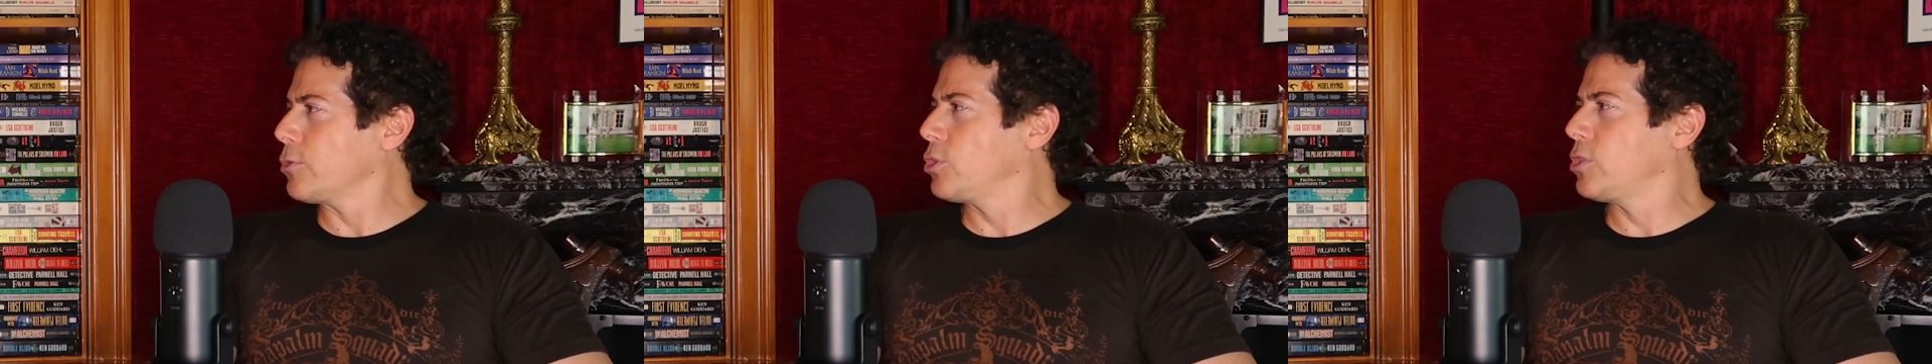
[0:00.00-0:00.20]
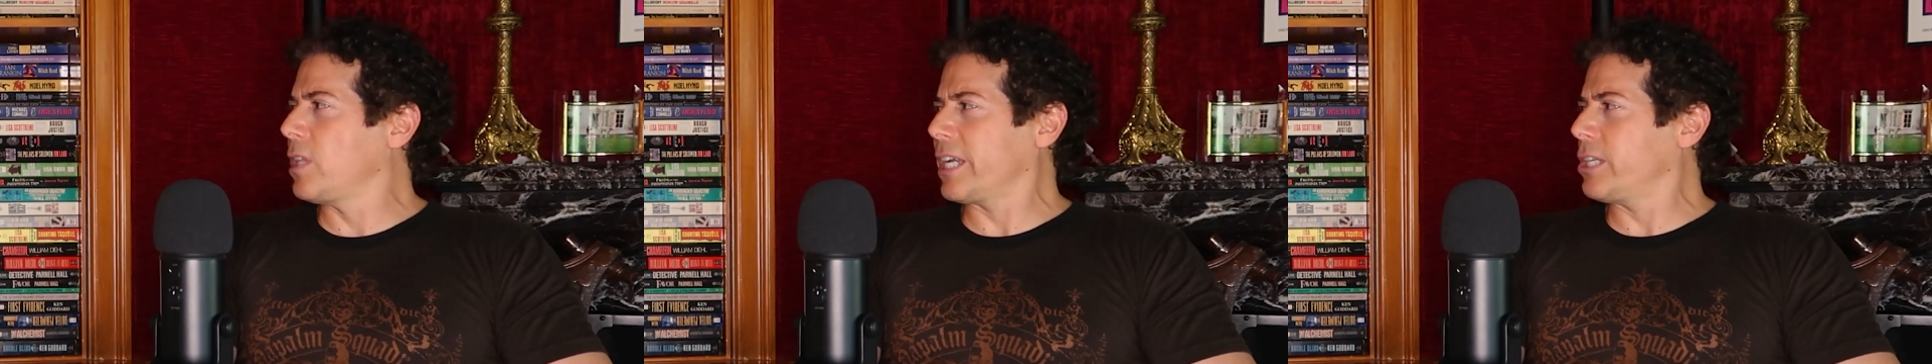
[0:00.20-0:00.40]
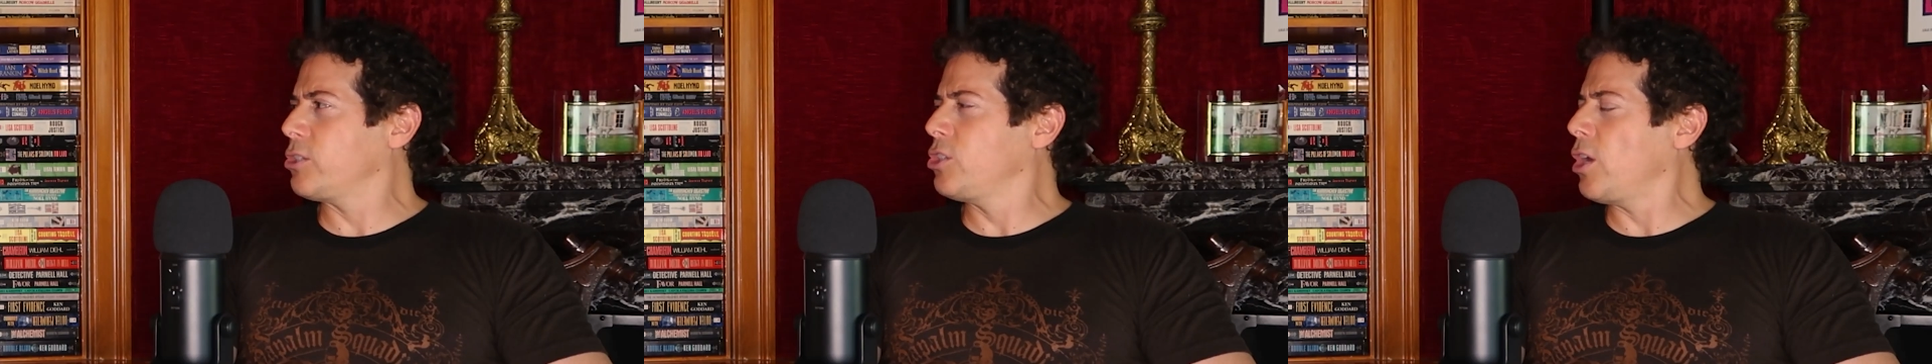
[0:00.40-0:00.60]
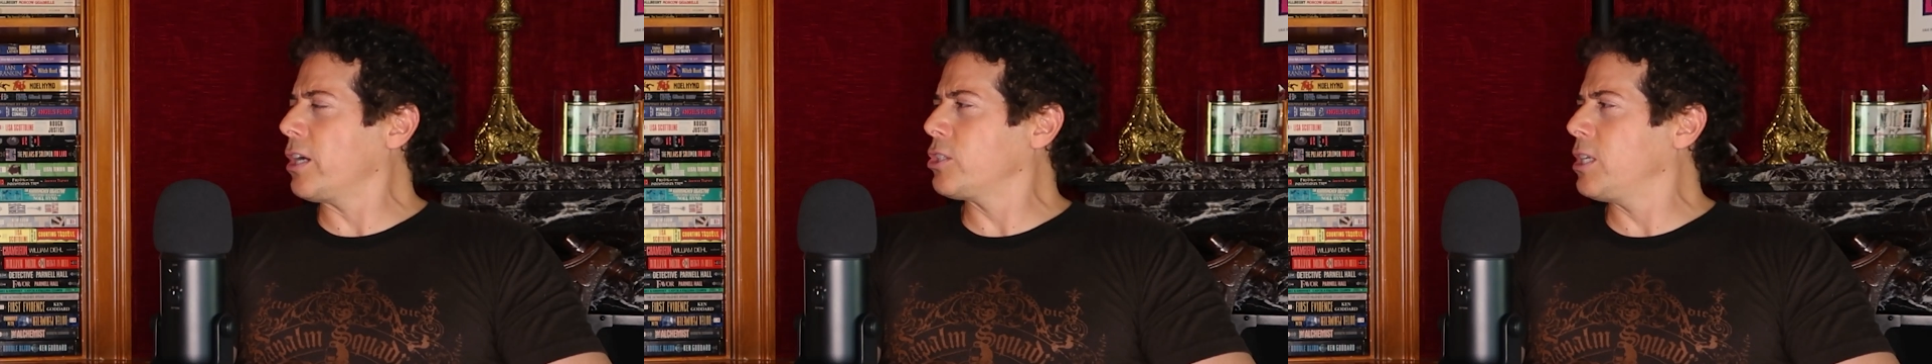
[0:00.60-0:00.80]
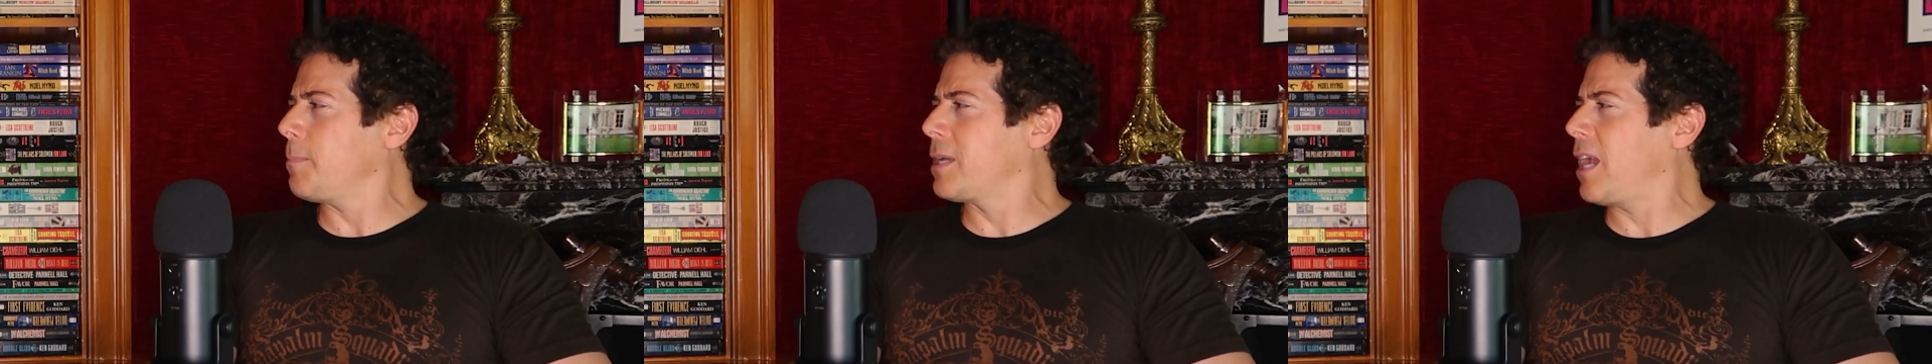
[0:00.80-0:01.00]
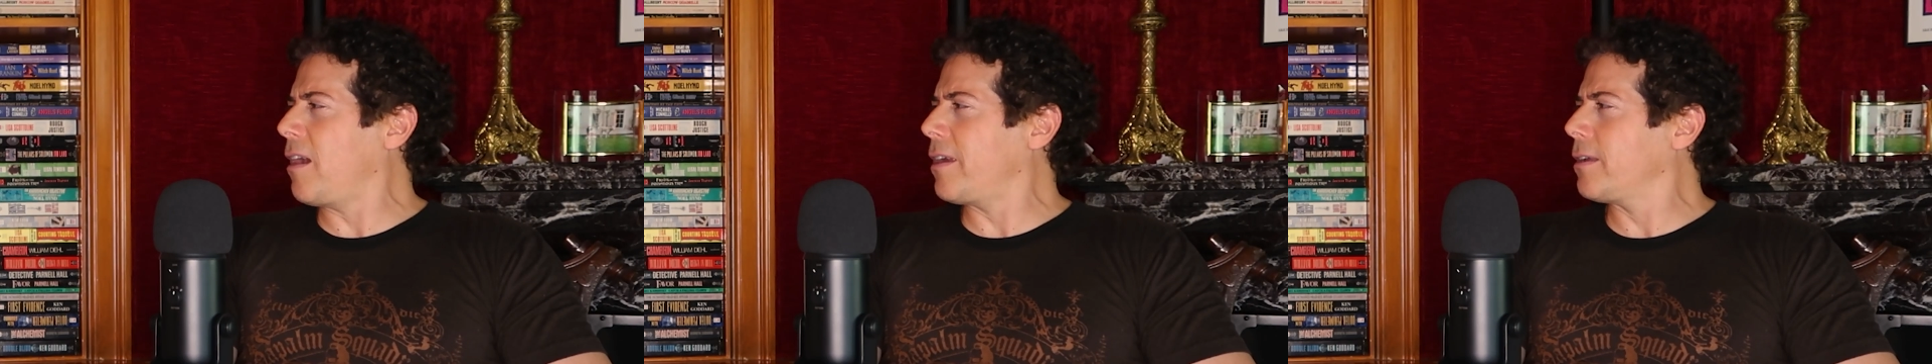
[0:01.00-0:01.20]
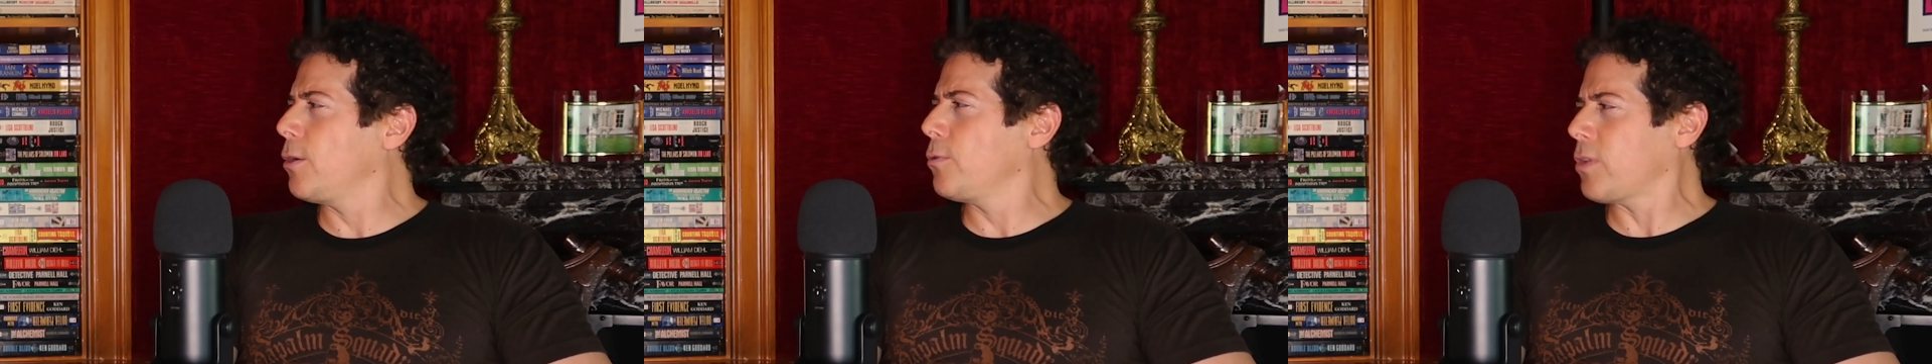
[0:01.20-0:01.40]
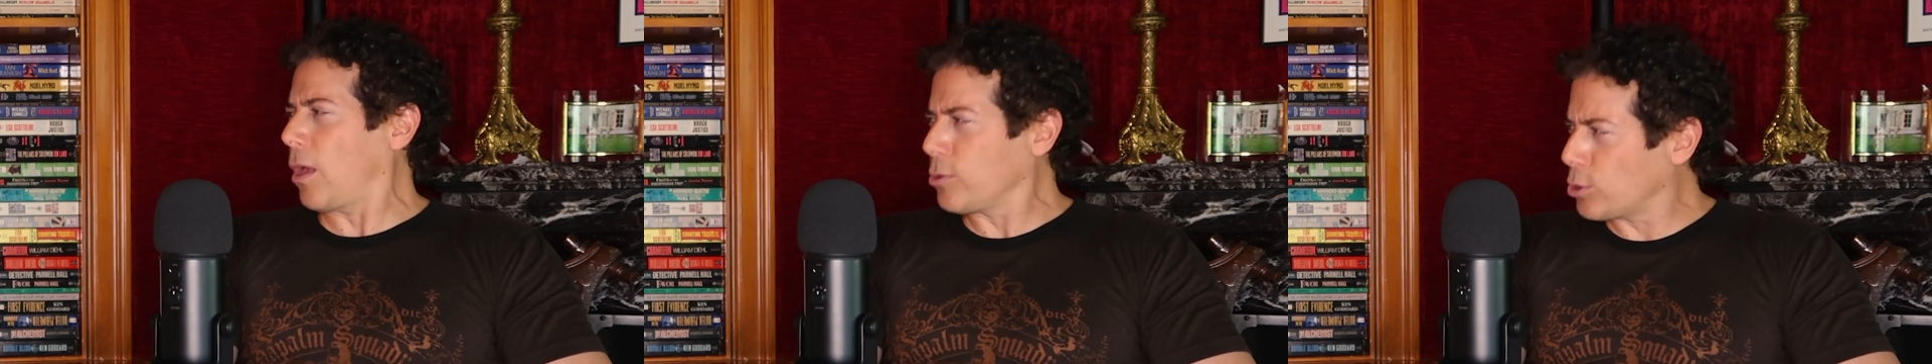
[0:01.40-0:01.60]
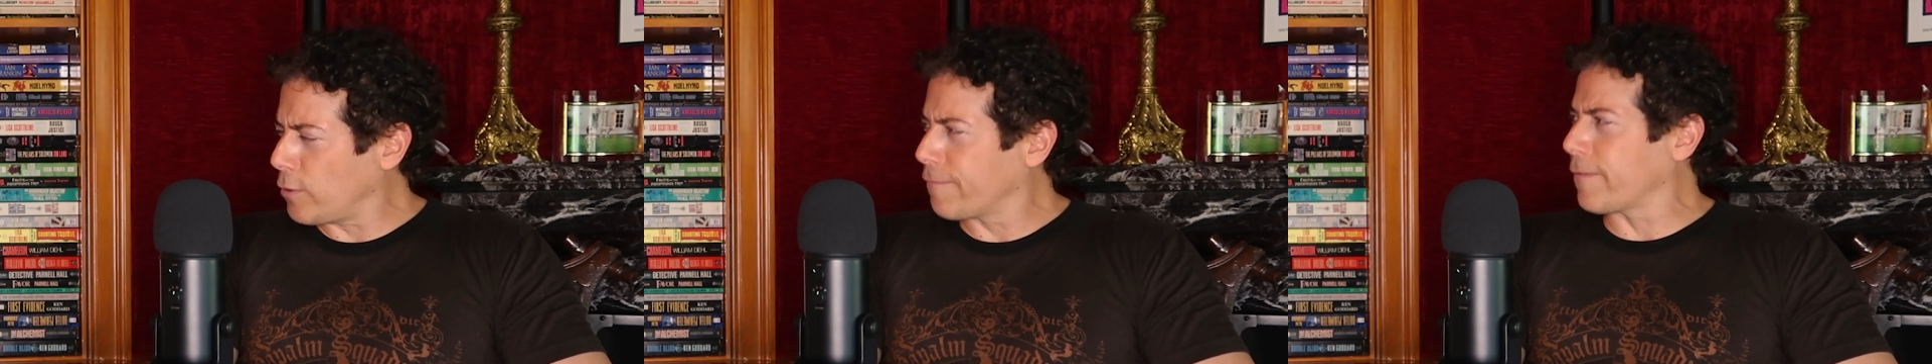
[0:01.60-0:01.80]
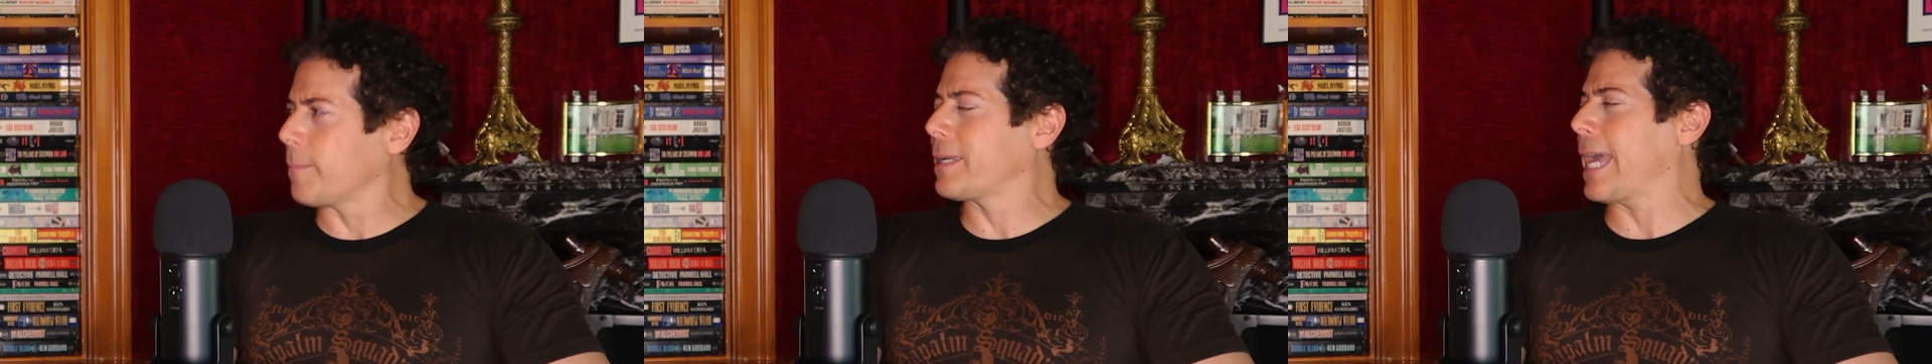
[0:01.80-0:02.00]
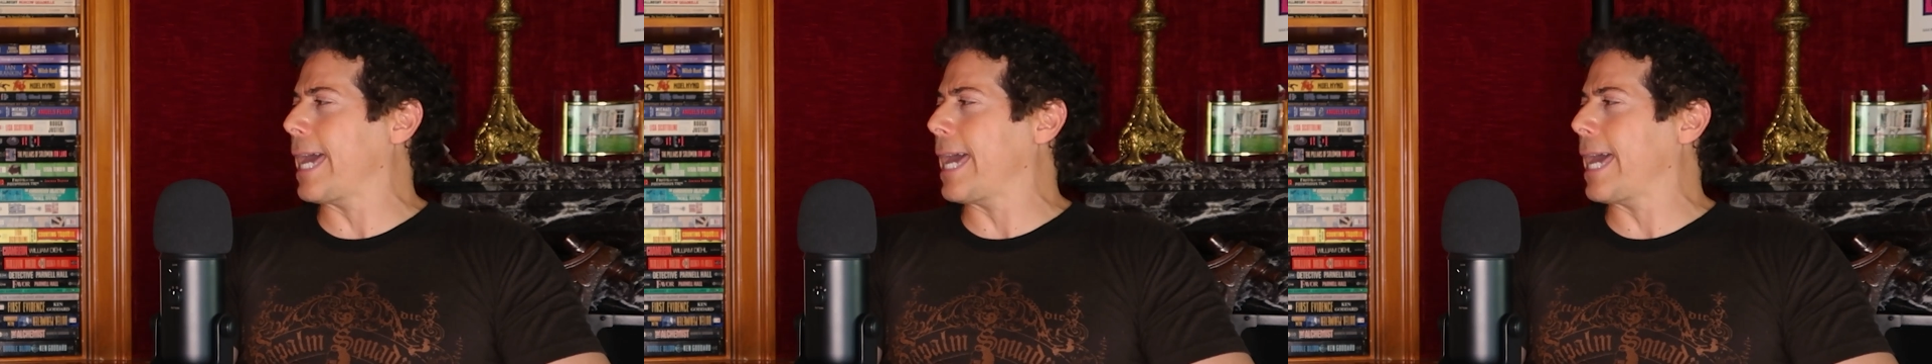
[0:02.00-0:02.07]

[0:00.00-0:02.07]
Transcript: a young Jim Carrey, who also from